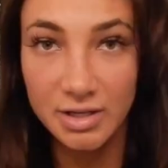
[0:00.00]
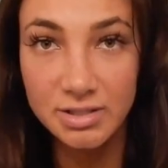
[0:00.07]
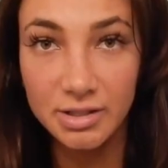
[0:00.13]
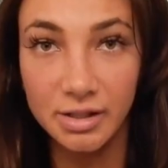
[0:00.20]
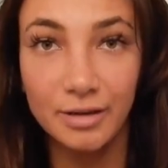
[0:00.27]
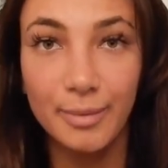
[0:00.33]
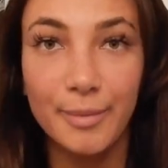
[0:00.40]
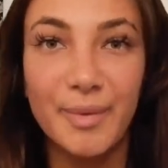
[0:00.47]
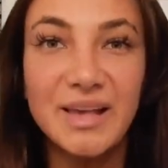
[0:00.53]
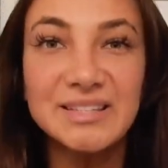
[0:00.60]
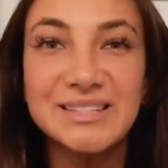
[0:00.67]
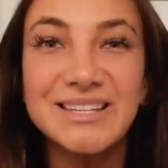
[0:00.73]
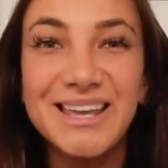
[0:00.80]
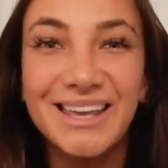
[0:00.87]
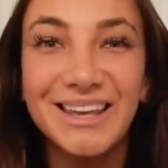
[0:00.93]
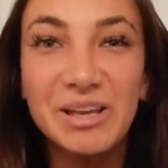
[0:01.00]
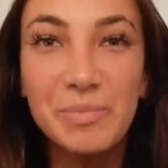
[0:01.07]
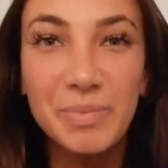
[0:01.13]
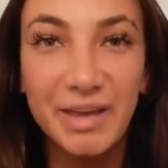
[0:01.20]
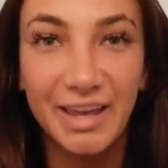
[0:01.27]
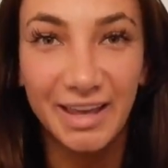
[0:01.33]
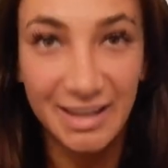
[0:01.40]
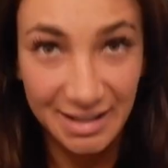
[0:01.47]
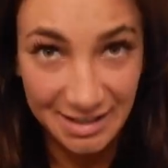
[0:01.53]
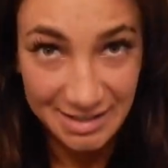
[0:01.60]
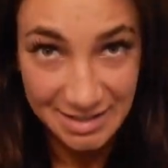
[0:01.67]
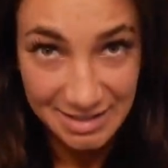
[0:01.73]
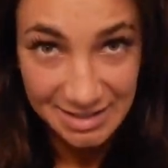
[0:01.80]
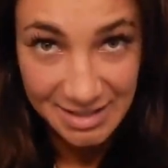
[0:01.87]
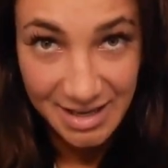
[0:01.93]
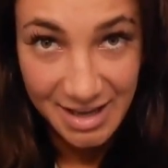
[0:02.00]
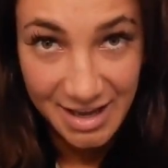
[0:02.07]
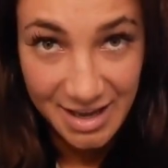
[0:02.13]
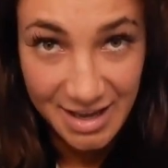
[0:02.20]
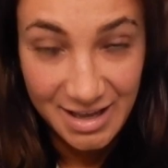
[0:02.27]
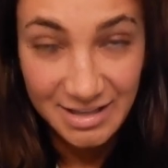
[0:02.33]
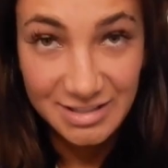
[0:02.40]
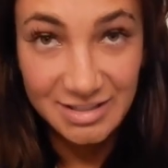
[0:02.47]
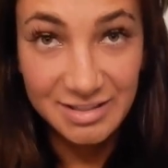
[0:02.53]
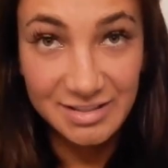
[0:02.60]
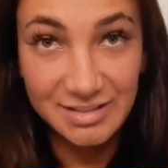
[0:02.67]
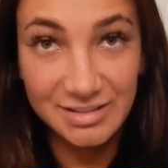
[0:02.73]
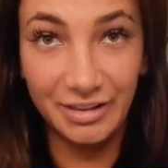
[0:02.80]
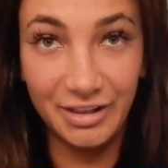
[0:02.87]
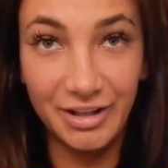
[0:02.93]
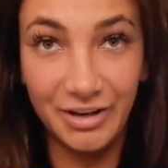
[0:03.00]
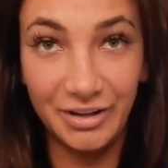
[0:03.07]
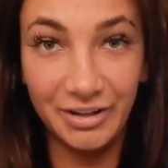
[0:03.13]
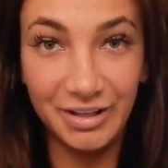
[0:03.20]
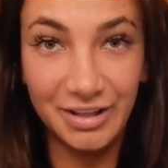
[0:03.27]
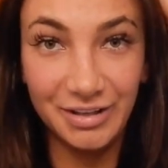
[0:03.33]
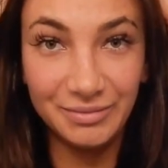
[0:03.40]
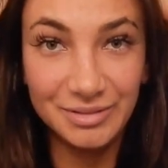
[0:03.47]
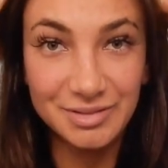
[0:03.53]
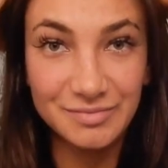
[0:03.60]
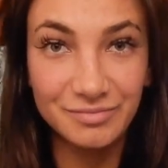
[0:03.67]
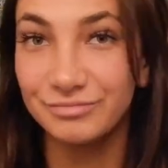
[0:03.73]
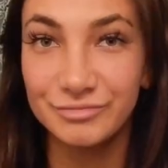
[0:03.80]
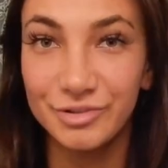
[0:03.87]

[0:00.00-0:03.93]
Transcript: My hair's a little bit messy because I just literally was